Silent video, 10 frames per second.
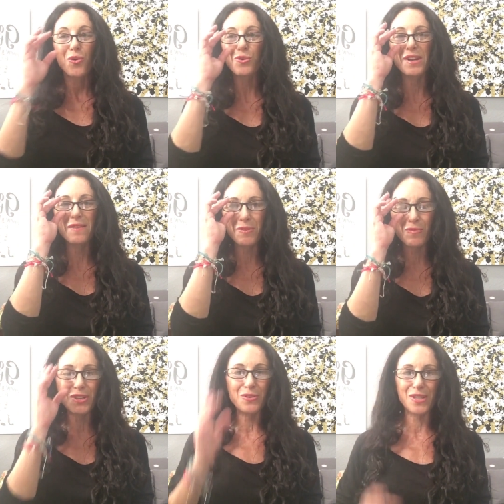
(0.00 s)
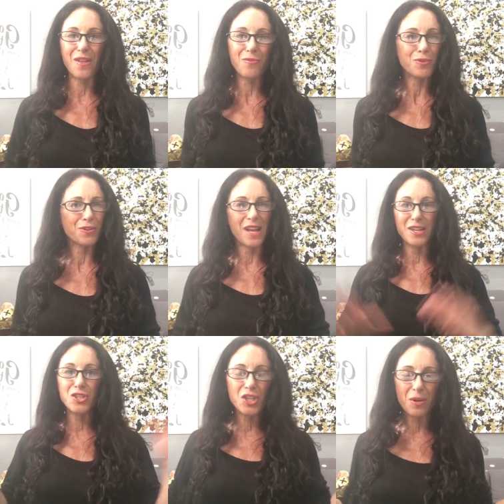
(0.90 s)
Or even when you say the word
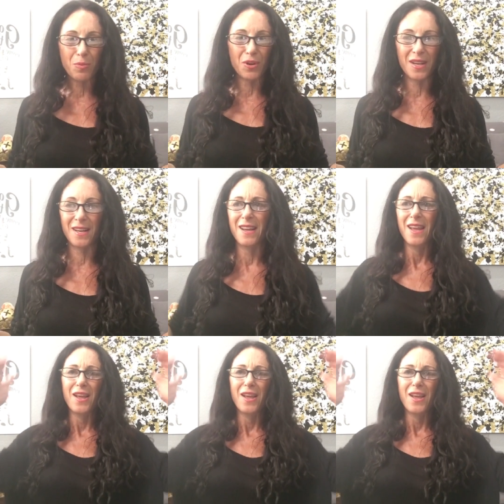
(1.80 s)
like chia pudding,